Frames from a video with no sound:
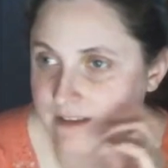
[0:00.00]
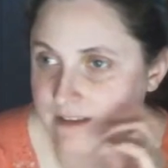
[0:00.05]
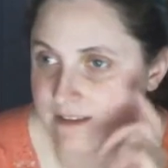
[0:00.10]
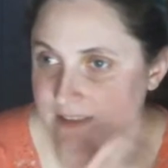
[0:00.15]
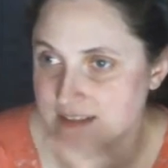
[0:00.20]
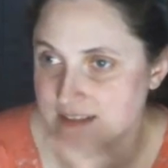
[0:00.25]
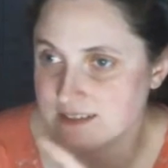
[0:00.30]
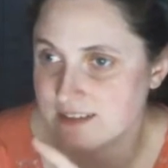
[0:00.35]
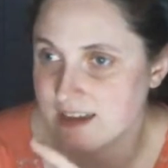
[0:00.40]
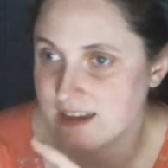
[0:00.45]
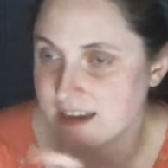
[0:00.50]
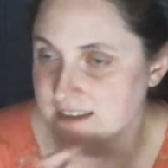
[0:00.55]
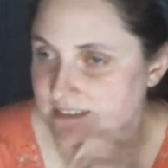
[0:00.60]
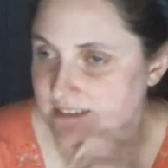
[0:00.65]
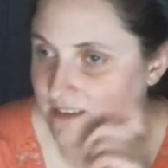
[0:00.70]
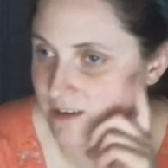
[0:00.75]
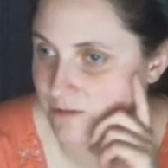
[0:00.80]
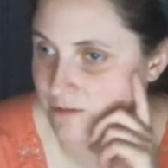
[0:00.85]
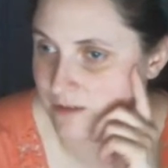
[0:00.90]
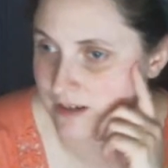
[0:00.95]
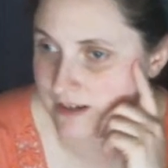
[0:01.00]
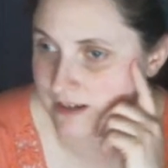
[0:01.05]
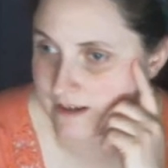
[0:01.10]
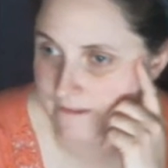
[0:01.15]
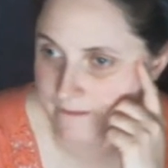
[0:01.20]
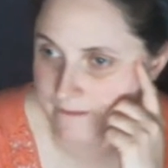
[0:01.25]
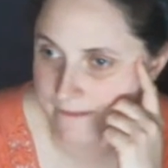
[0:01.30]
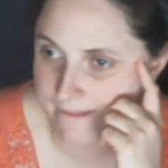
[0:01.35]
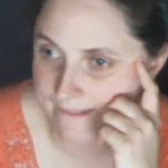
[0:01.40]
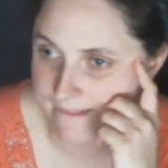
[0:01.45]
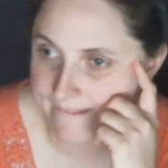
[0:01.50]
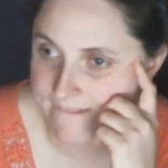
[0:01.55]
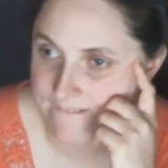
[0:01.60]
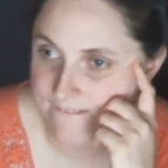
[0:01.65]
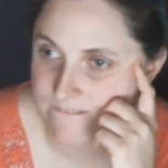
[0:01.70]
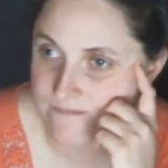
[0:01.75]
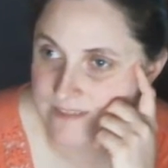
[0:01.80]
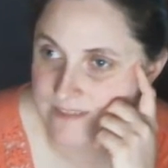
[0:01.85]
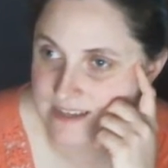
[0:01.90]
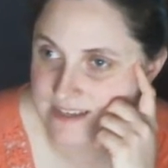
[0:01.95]
That's Kai's artwork.
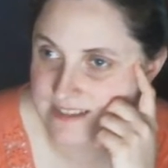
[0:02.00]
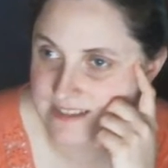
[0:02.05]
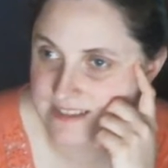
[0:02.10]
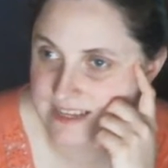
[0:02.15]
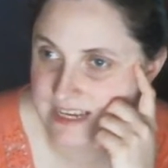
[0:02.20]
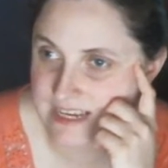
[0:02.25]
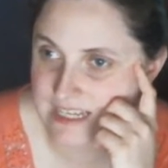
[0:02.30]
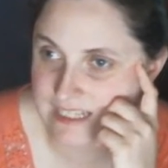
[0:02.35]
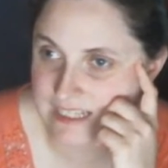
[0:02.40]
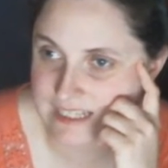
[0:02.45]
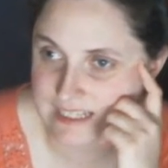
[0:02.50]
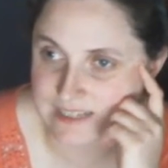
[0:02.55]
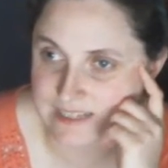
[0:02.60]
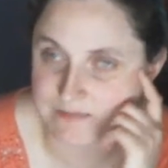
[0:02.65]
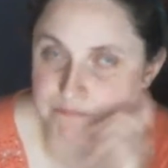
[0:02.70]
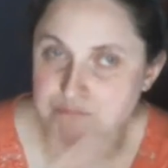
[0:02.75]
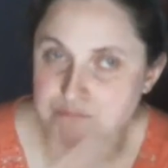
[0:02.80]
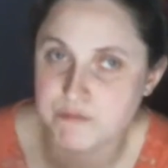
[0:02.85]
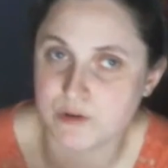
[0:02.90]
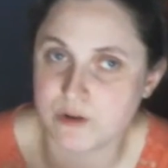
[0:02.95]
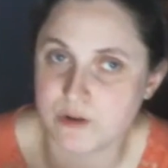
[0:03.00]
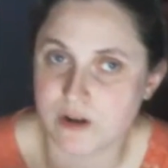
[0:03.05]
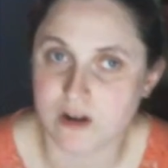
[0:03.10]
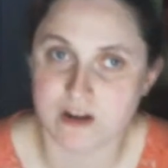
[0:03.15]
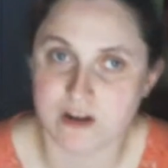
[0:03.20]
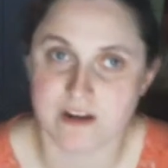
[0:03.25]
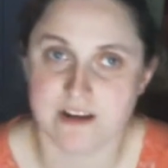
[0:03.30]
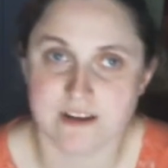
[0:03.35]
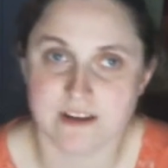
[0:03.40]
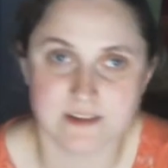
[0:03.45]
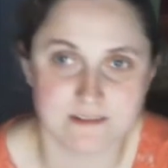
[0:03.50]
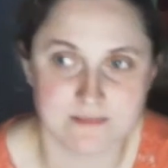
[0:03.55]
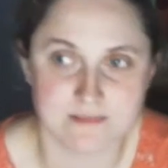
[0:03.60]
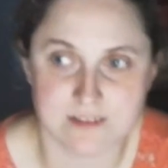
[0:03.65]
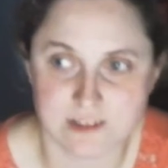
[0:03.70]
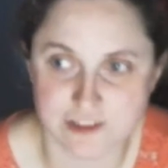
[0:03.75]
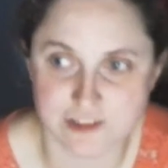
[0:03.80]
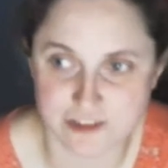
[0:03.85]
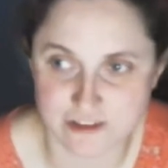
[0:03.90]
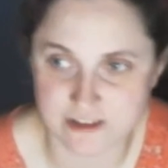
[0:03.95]
This I did put on
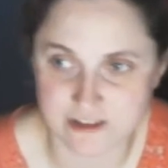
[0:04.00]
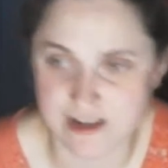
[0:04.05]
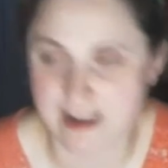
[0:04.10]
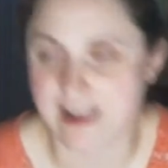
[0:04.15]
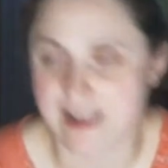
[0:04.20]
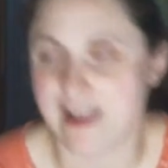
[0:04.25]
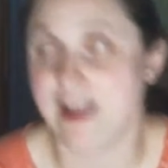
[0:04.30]
a shirt.